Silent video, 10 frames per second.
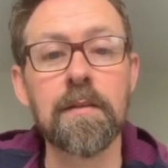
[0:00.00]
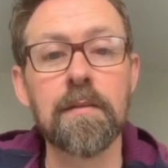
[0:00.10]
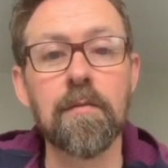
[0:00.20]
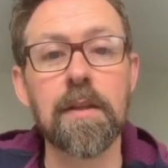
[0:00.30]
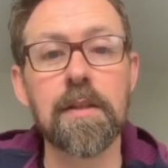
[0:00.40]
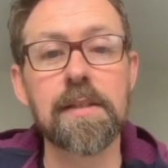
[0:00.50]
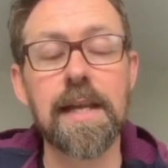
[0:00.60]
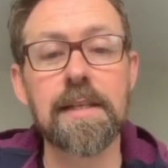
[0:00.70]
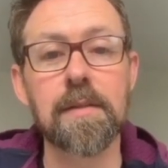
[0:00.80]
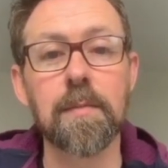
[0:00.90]
Rather
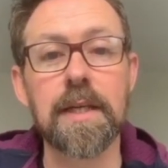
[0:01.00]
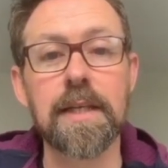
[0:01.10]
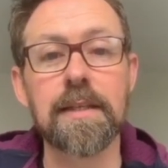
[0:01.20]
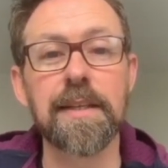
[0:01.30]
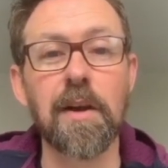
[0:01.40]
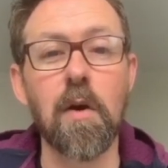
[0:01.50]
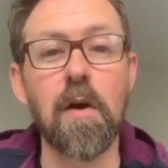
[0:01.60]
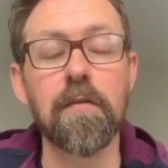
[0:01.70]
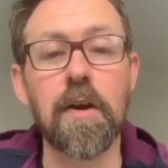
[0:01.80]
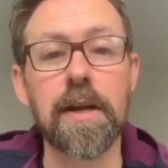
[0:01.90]
sensibly, they don't
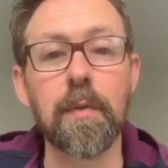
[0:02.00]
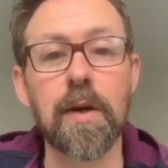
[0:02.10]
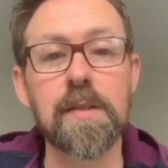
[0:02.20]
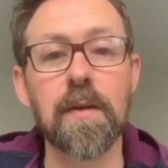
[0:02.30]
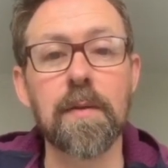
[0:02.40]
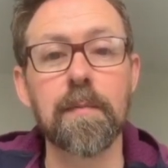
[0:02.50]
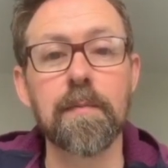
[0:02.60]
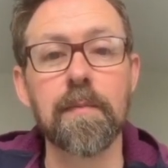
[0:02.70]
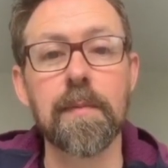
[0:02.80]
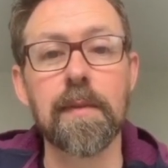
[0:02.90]
offer any press fit
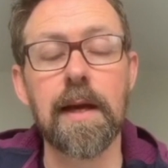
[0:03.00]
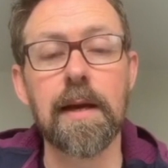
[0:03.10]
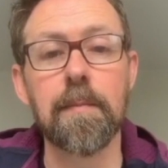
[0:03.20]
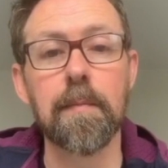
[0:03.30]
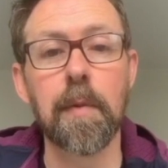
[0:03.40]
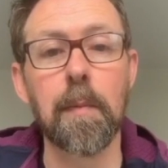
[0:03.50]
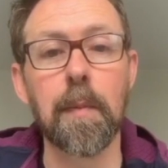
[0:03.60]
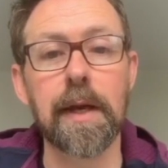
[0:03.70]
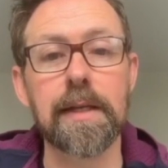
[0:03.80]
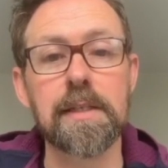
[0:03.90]
bottom
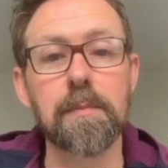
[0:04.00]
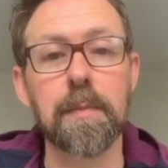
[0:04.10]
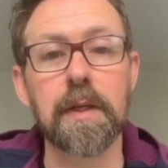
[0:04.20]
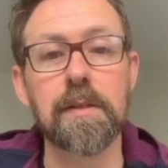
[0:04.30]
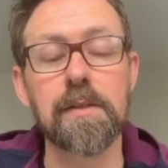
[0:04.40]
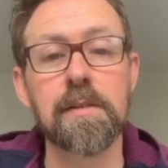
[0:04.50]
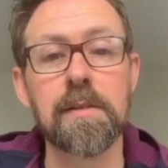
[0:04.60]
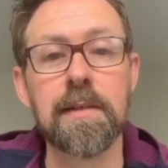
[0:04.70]
brackets because,